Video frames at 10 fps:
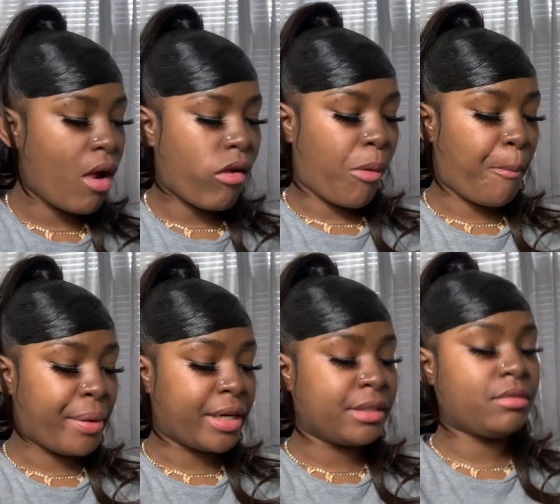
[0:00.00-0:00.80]

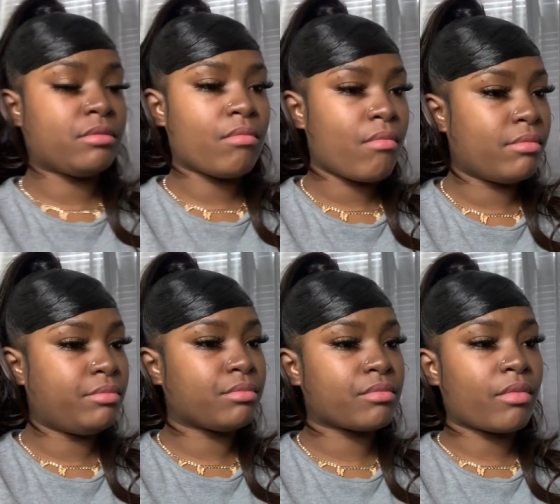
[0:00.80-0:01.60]
but
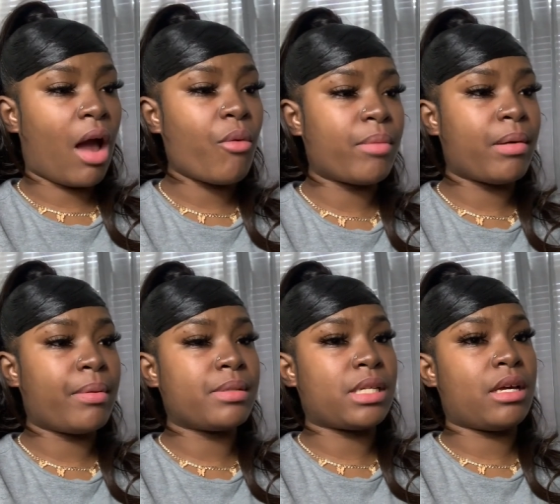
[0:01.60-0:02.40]
I wanted my
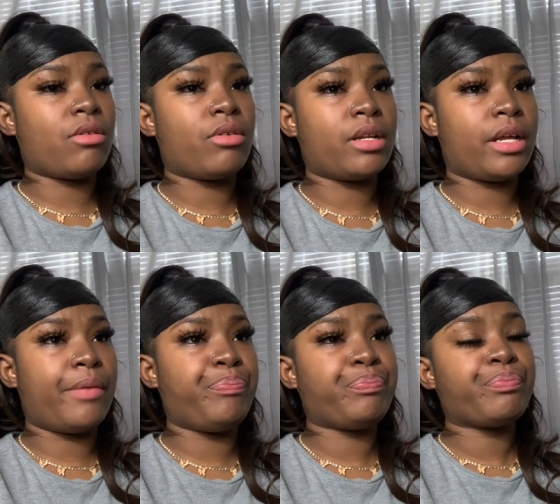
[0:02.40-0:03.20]
baby to have all
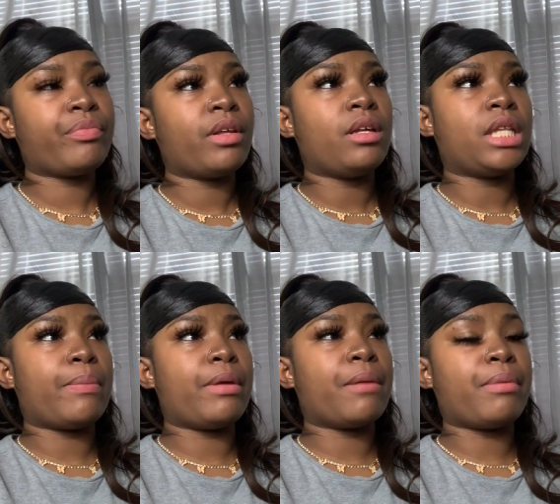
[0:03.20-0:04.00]
that. The
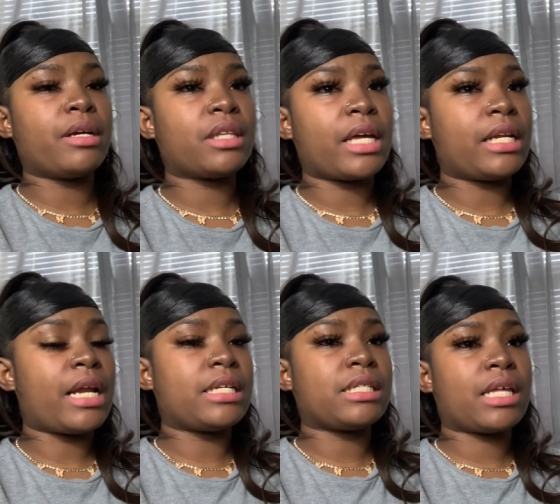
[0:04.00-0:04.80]
big birthday, the
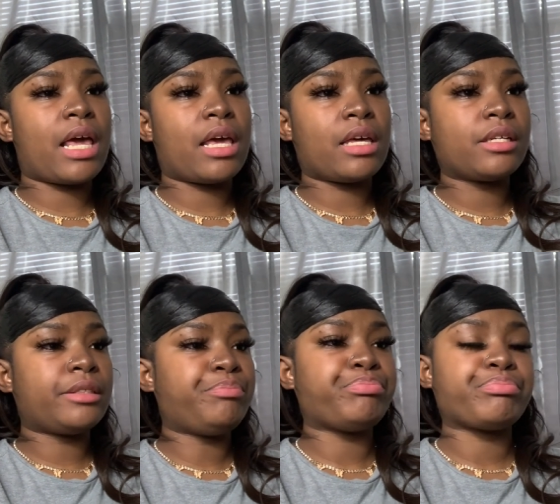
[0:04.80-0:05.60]
nice cake,
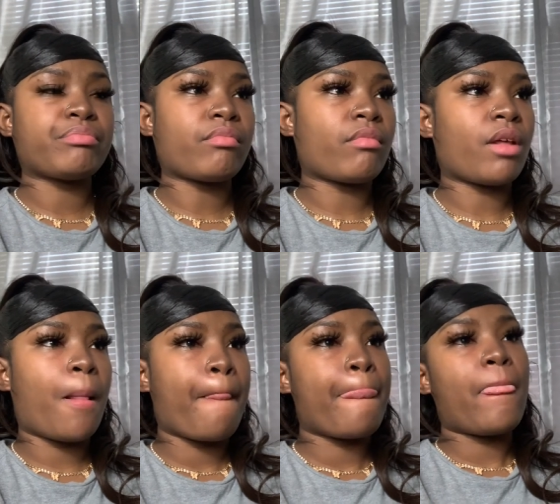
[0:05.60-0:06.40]

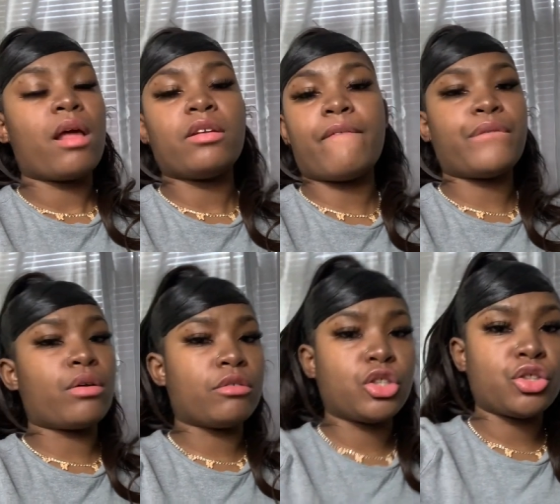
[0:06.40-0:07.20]
the
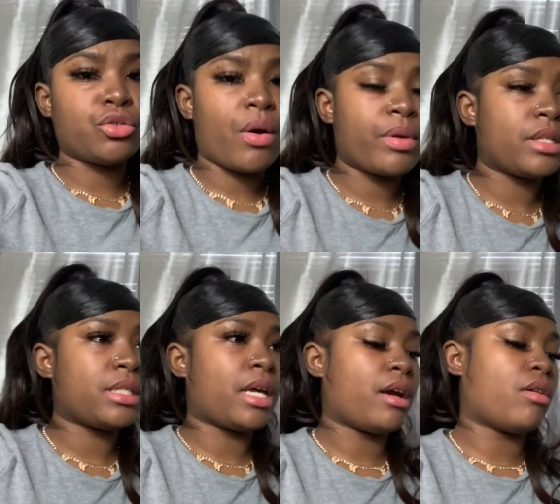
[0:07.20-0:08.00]
photo shoot. I wanted to
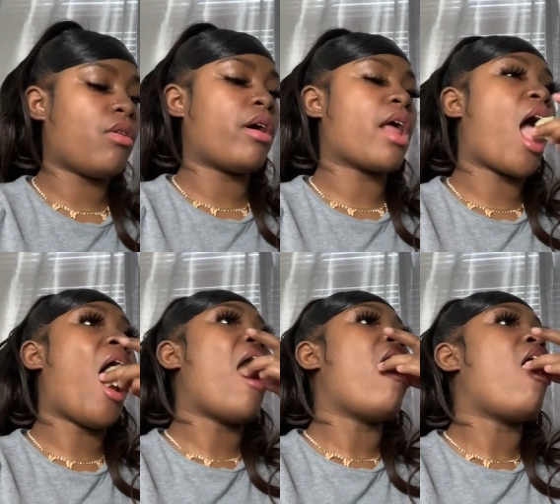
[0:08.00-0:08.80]
have all that.
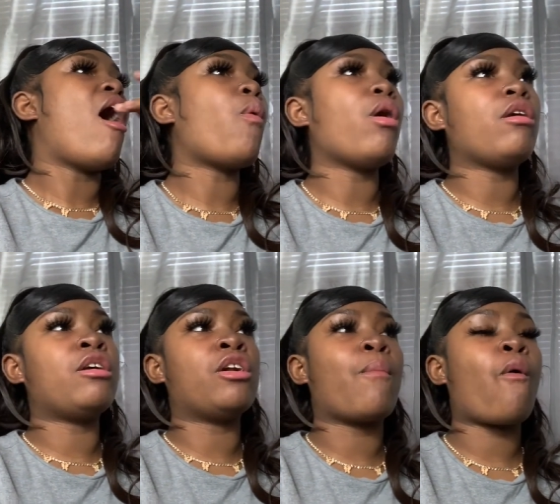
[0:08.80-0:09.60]
I want her
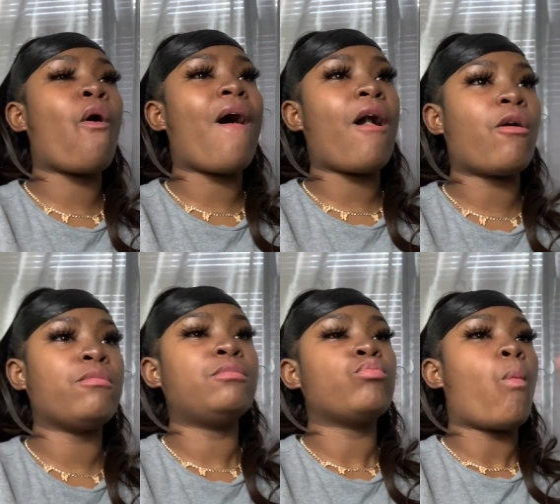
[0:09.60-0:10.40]
to pull out
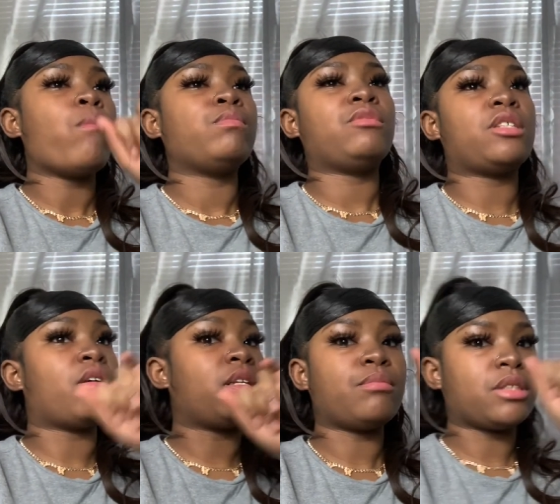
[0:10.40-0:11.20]
in her
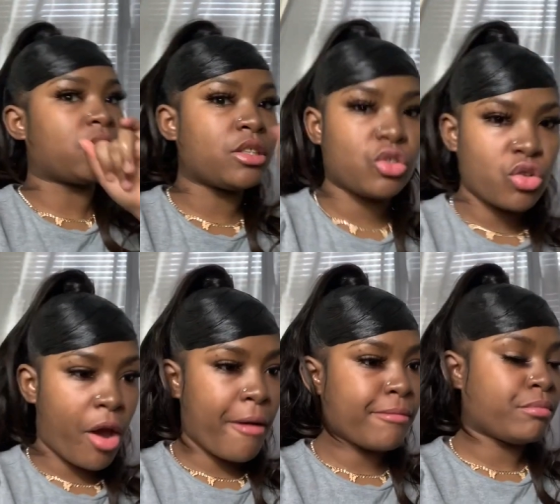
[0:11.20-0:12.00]
Lamborghini
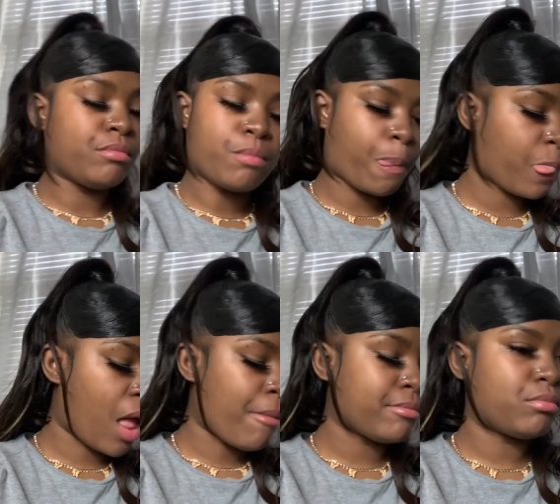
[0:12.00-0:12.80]
truck.
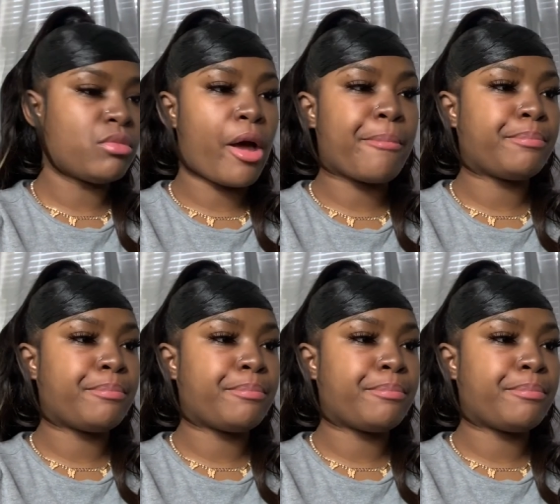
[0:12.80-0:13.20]
But,